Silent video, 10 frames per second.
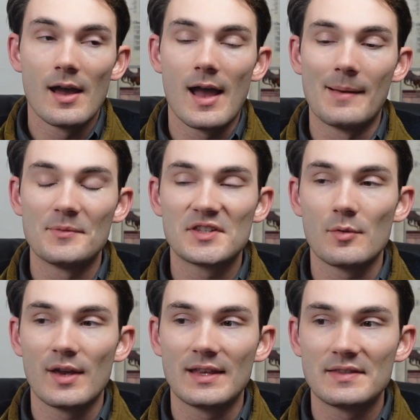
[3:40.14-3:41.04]
Um,
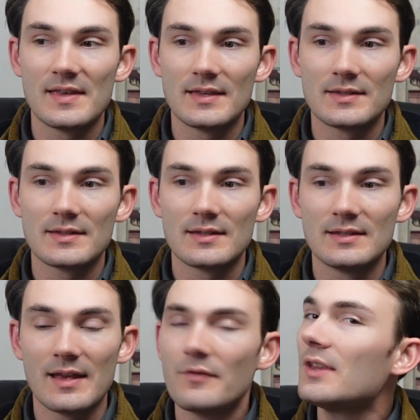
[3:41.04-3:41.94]
so it's this
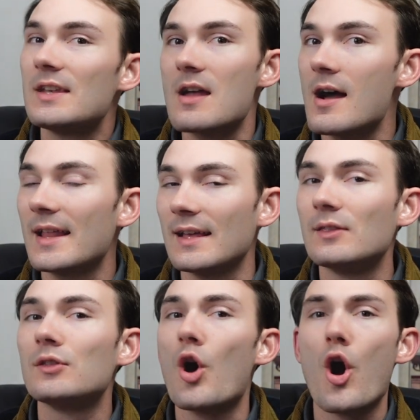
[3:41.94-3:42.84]
definitely not a
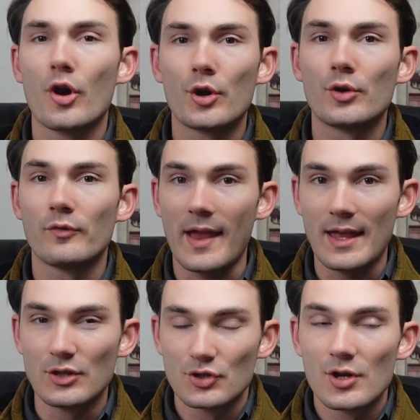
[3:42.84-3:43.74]
longer
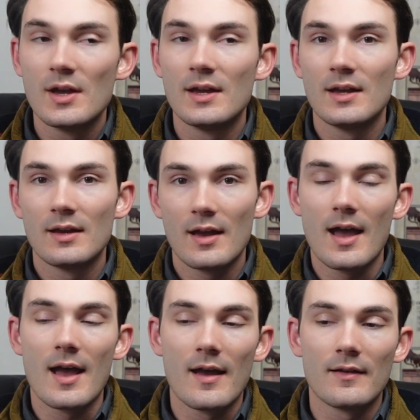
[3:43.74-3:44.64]
range
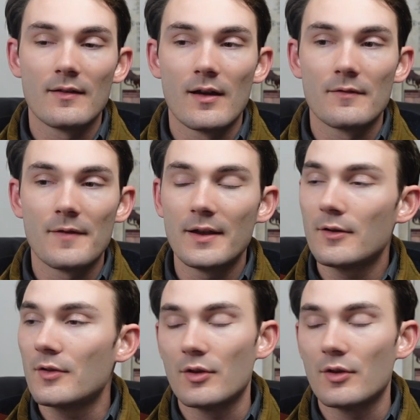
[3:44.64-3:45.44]
uh, uh, fighter.